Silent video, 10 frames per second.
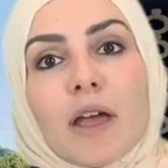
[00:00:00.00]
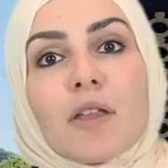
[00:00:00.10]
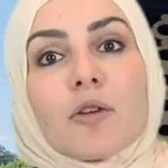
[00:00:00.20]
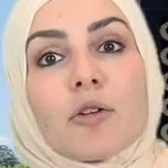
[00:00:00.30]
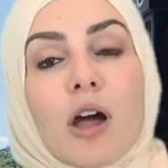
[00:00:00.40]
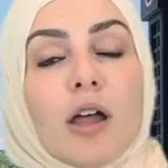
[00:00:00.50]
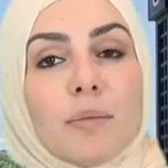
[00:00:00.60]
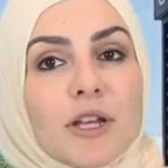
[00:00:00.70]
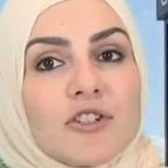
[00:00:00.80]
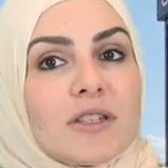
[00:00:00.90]
The Quran
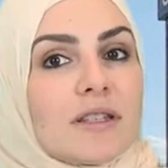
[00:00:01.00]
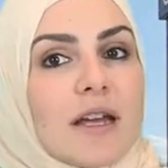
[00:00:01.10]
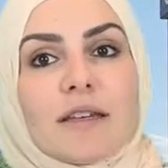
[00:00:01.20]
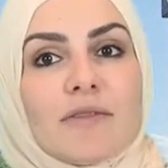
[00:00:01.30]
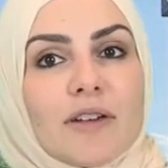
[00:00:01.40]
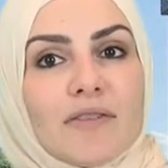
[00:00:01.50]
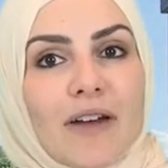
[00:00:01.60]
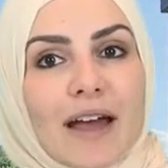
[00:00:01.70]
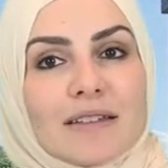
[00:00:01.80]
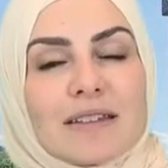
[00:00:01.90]
mentions scientific
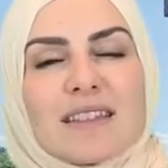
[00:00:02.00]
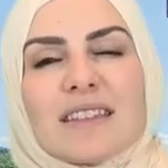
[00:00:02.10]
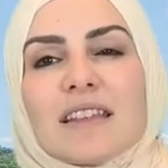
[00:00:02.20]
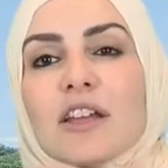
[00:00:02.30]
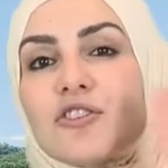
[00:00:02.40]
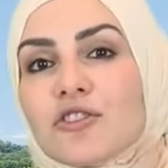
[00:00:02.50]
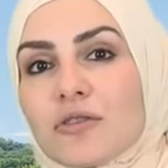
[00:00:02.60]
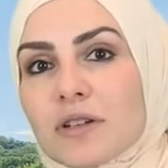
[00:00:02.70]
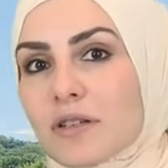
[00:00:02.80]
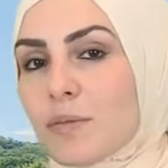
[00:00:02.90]
facts
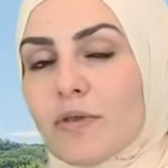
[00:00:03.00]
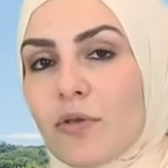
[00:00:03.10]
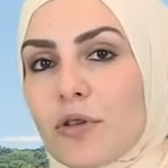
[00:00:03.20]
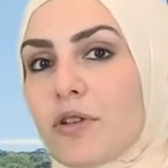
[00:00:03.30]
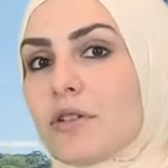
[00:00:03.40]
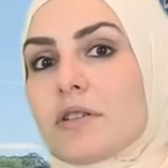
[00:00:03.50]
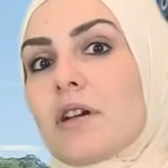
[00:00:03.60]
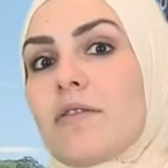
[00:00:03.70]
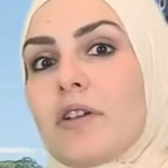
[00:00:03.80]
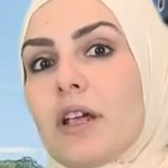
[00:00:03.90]
centuries before their
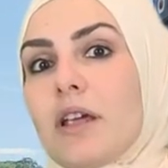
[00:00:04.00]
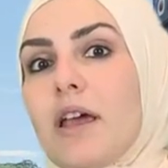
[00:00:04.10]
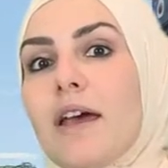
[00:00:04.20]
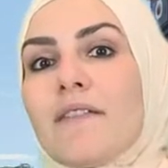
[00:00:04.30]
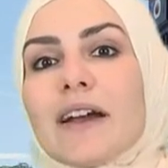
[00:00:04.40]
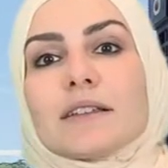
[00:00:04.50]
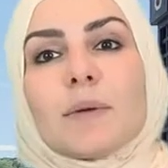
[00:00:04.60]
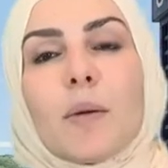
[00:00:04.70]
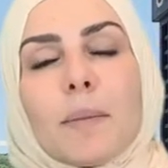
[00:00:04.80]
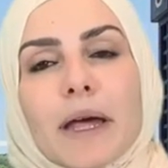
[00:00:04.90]
discovery. Facts
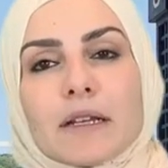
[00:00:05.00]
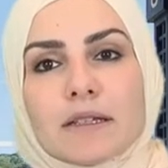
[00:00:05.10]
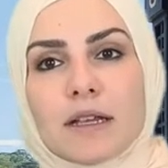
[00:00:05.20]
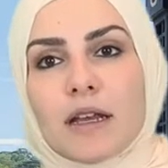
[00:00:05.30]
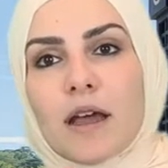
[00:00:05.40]
about medicine,